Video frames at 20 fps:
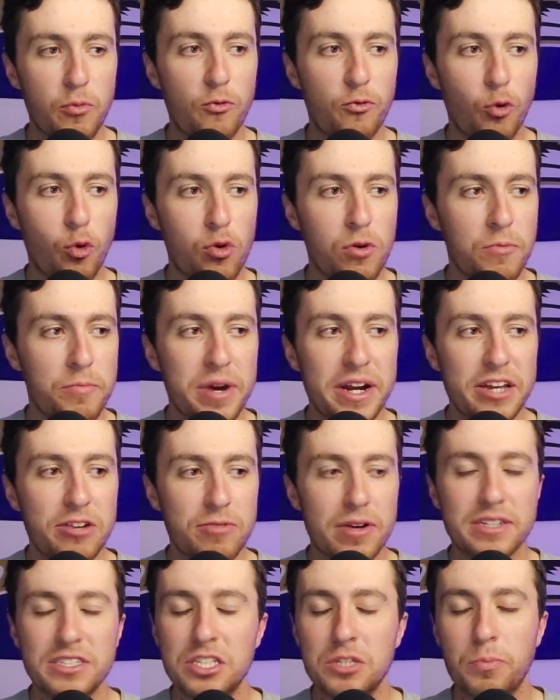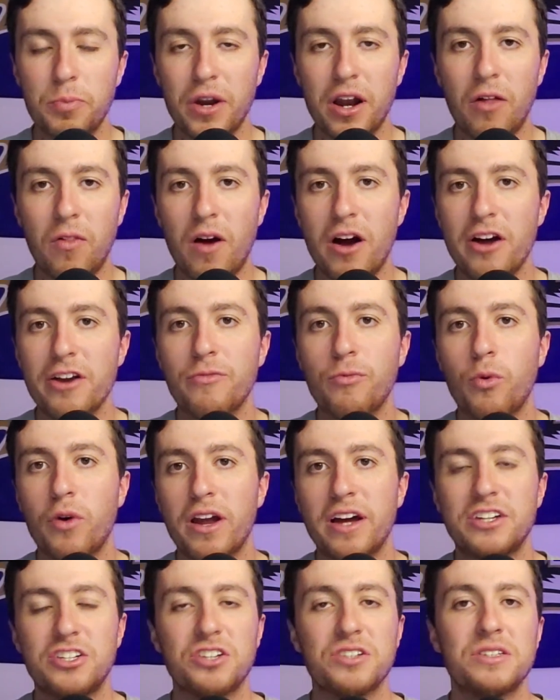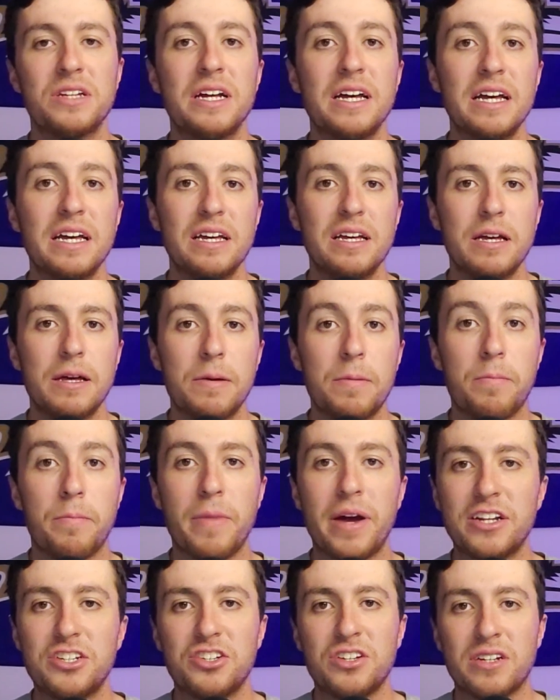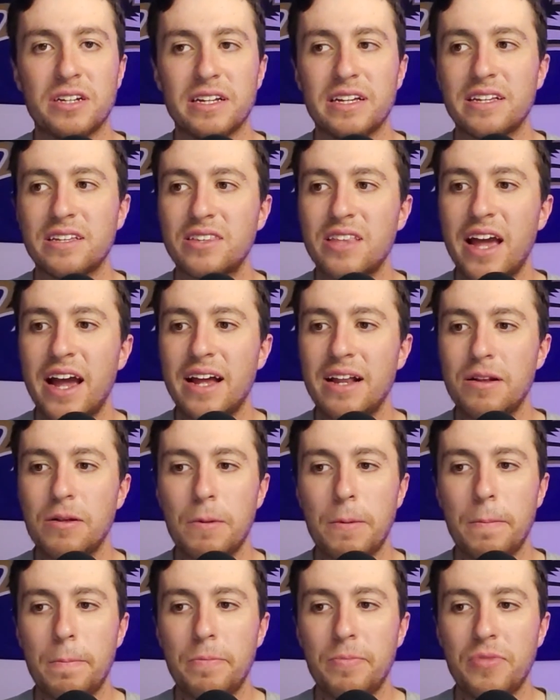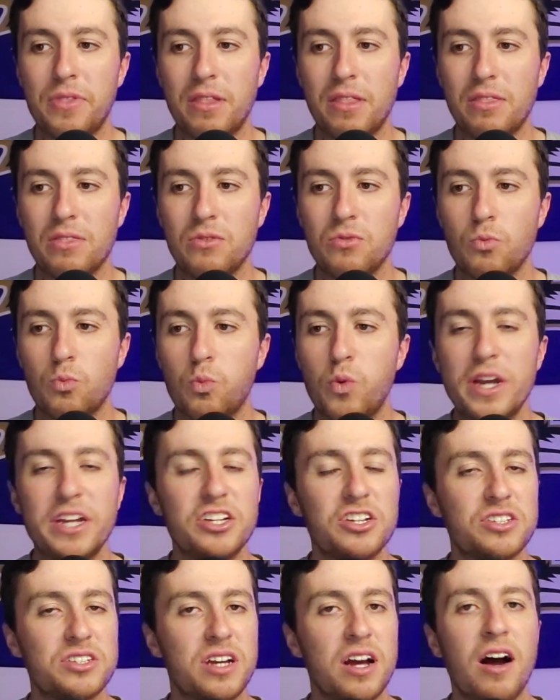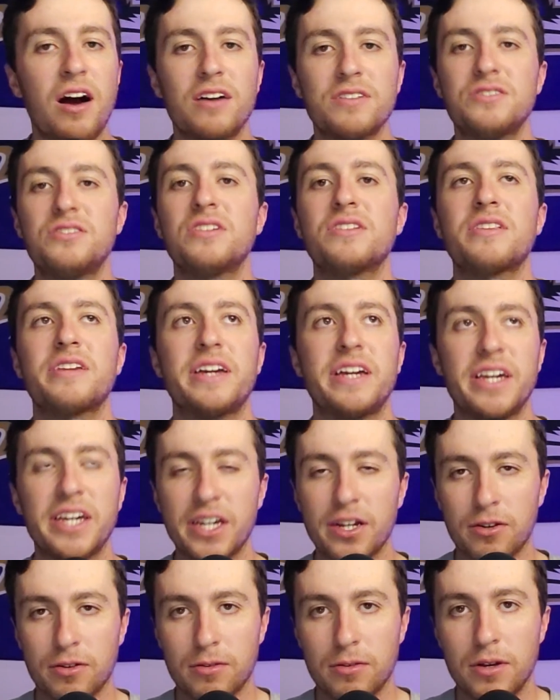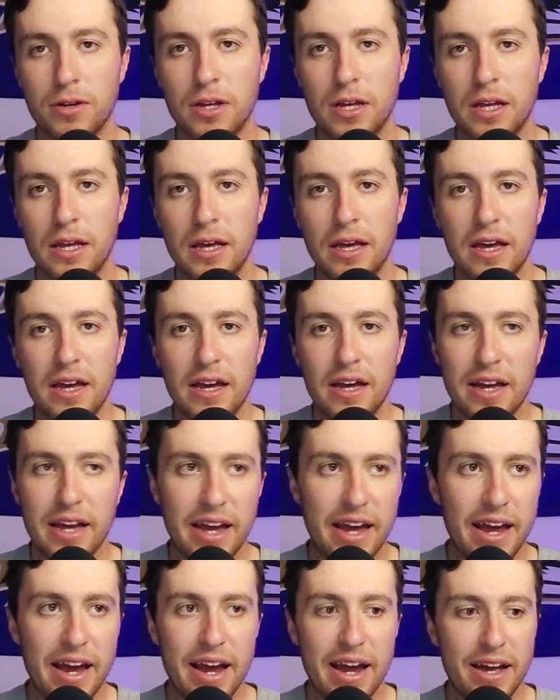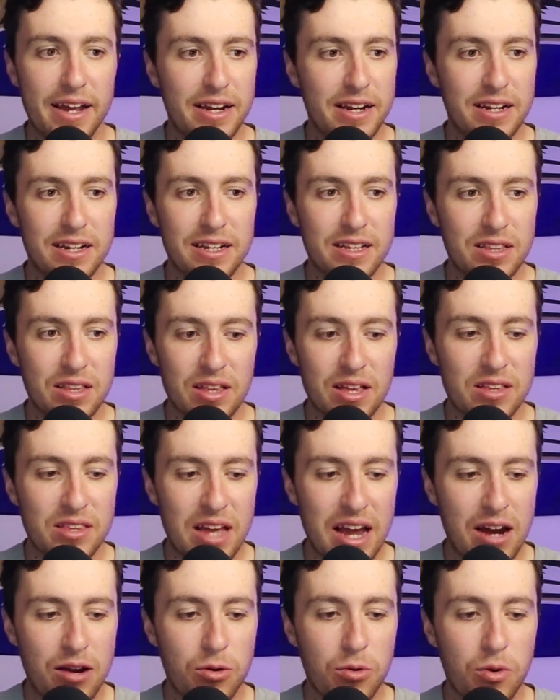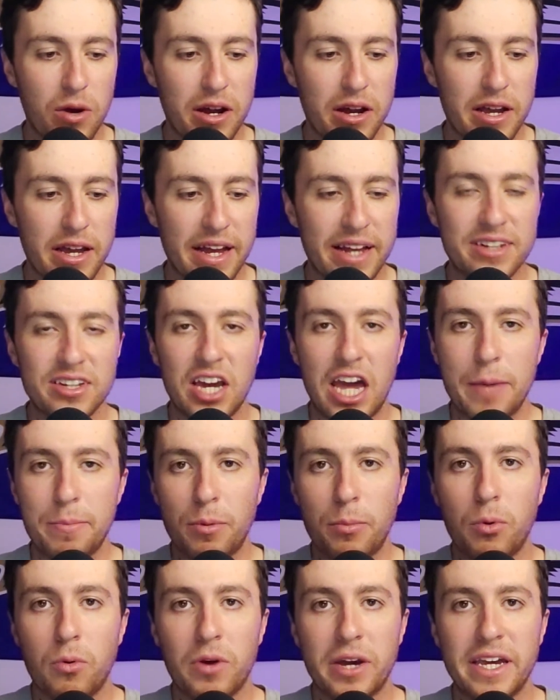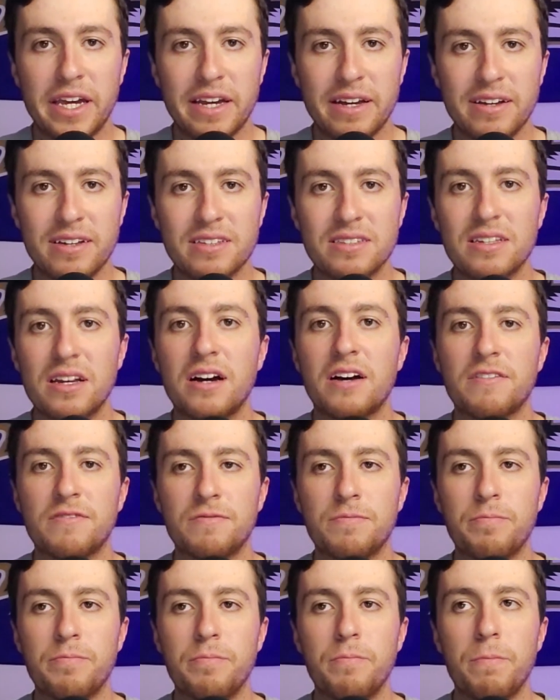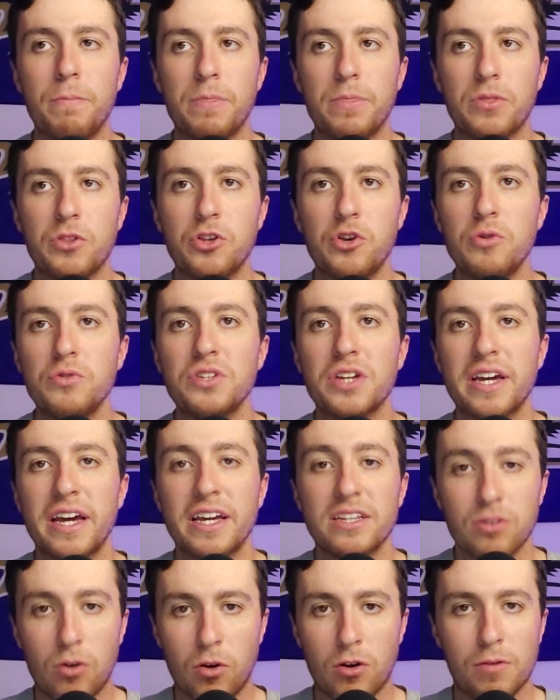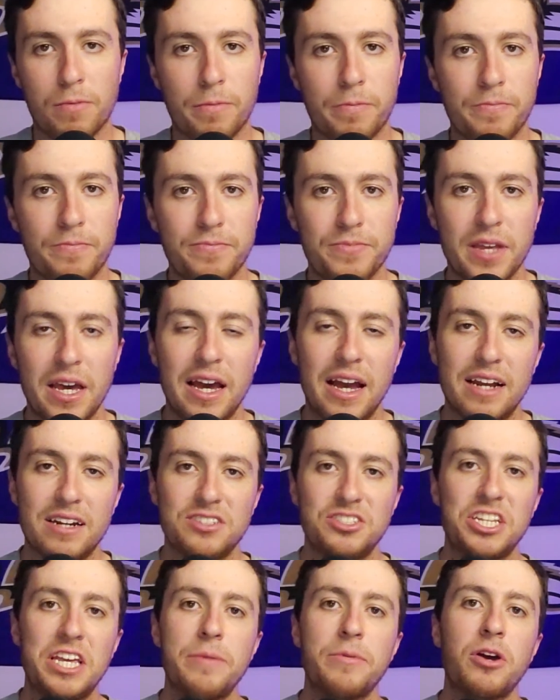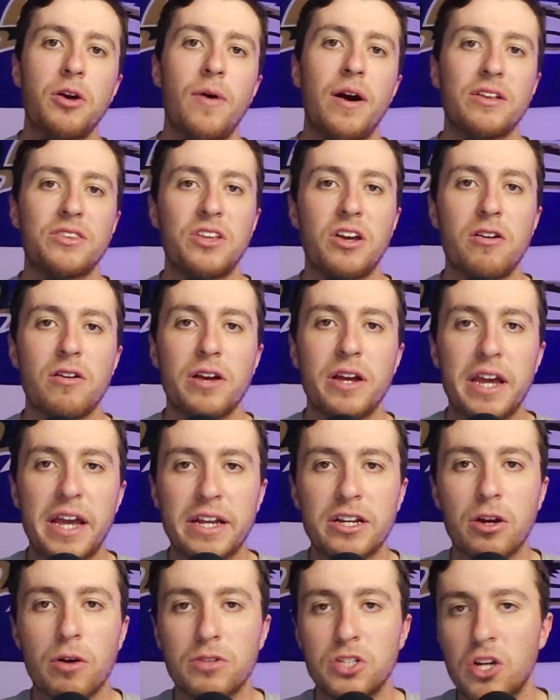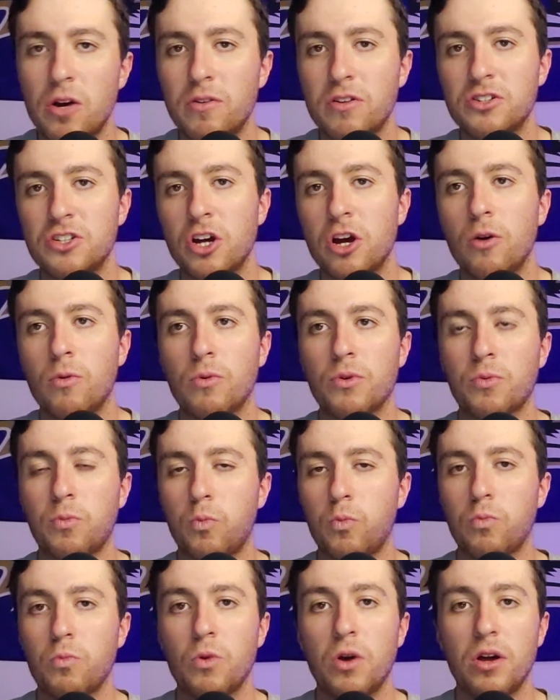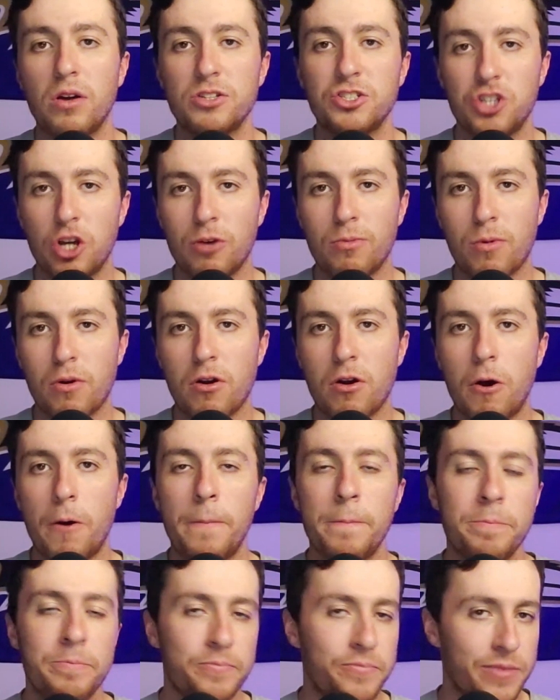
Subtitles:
For many reasons, but a lot of what I just mentioned is that we just constantly hear and how incapable he is of using his arm. And to see him go out there and go toe-to-toe with Joe Burrow